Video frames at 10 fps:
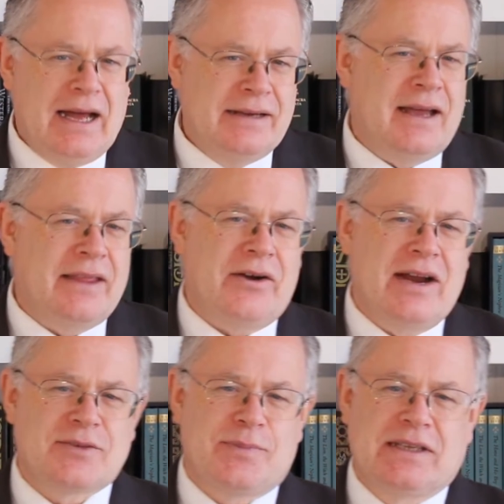
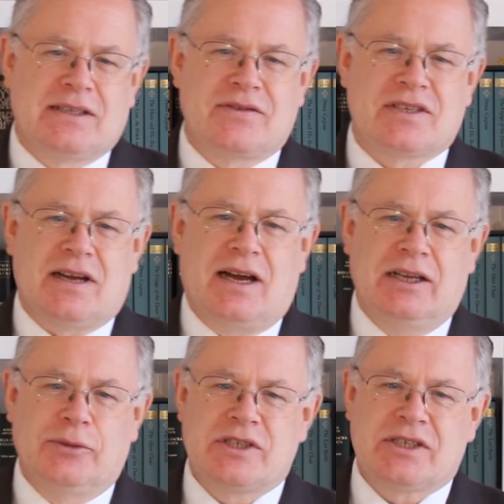Another aspect of
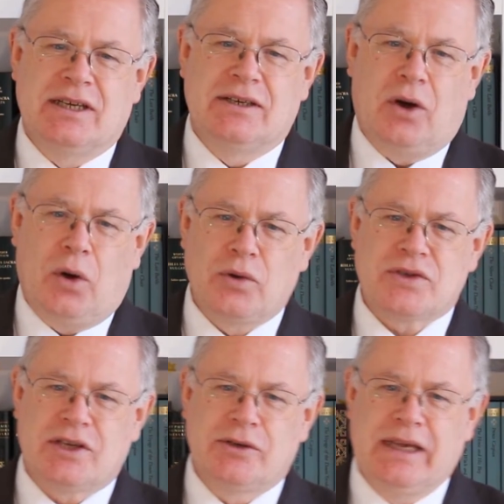style which can
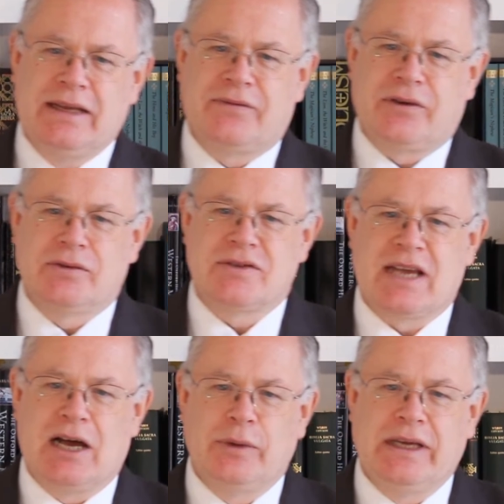also
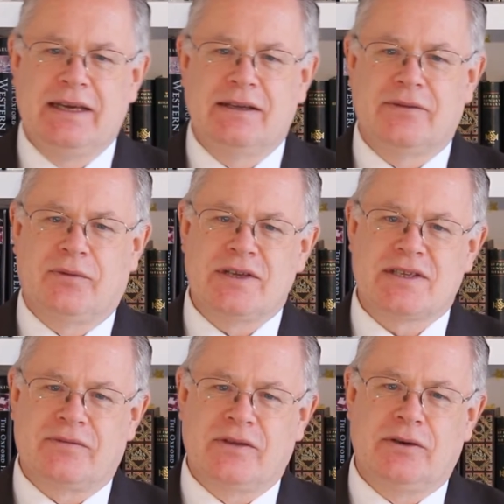influence how we hear the
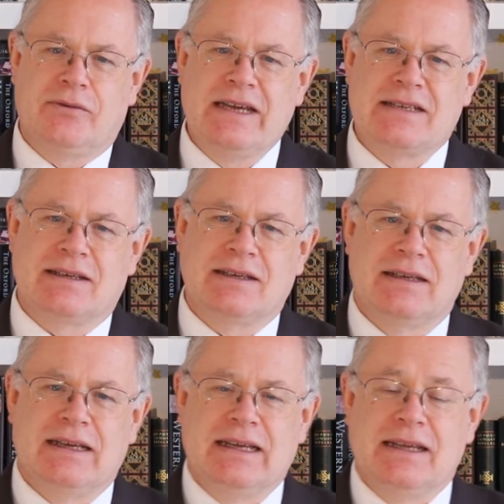voice of the narrator
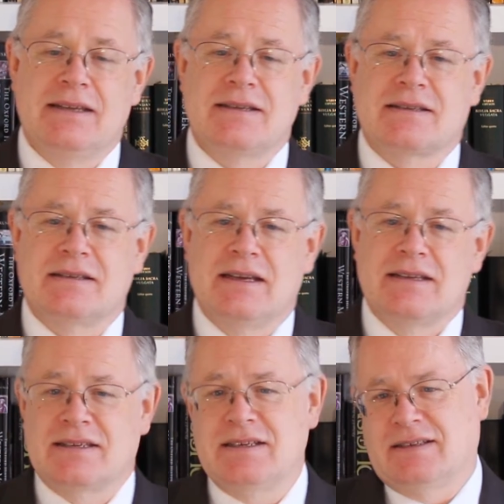is
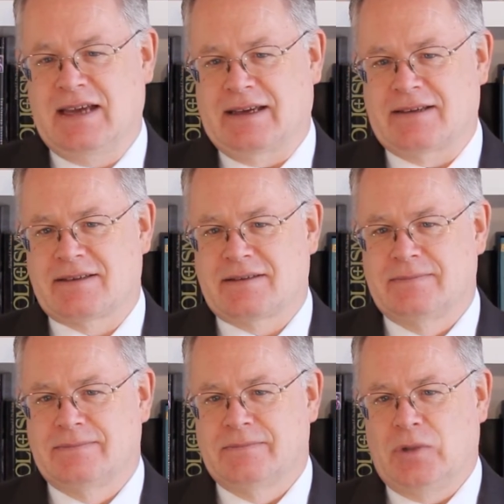syntax
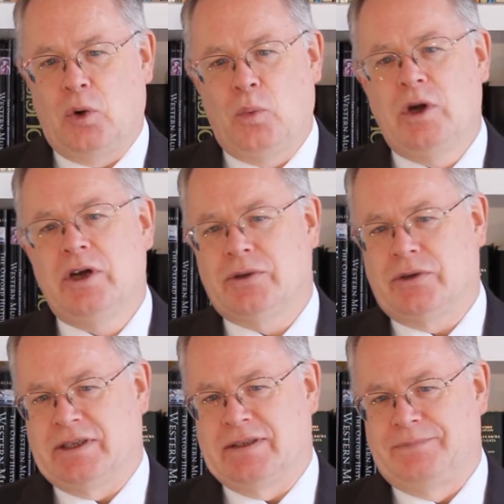or word
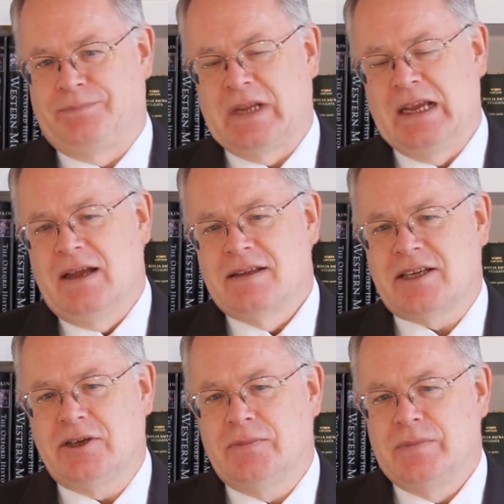order.
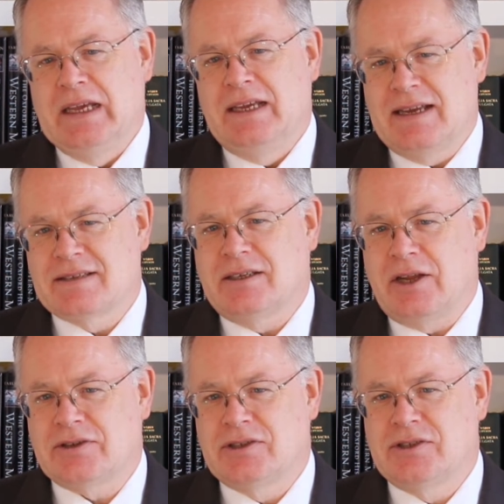So it has a
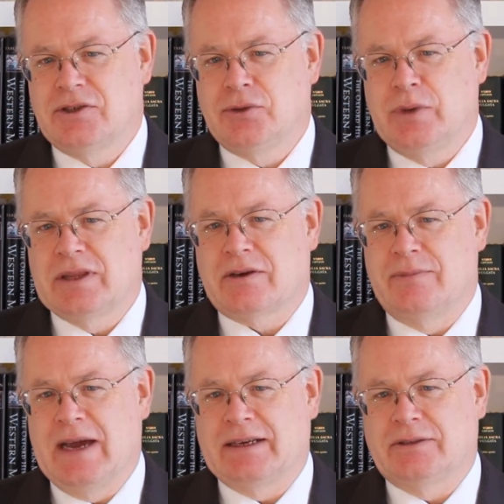lot to do with
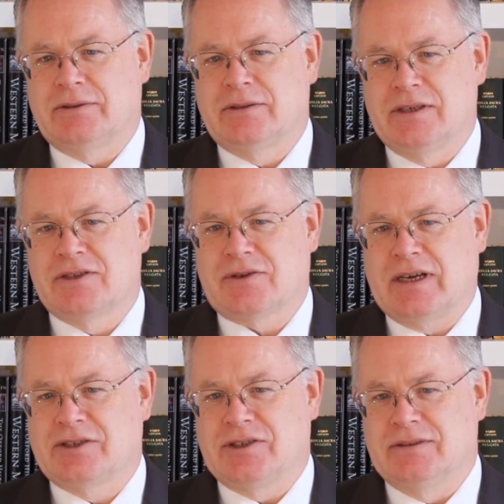grammatical
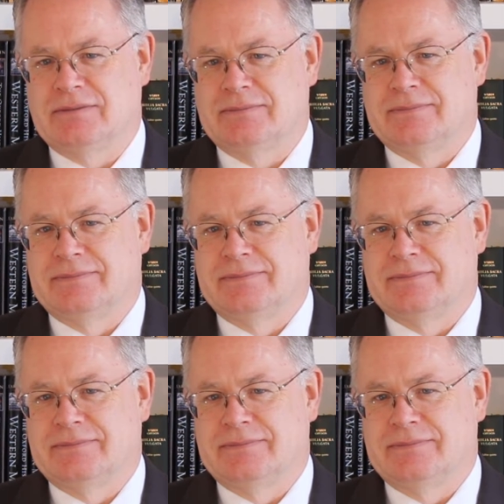construction.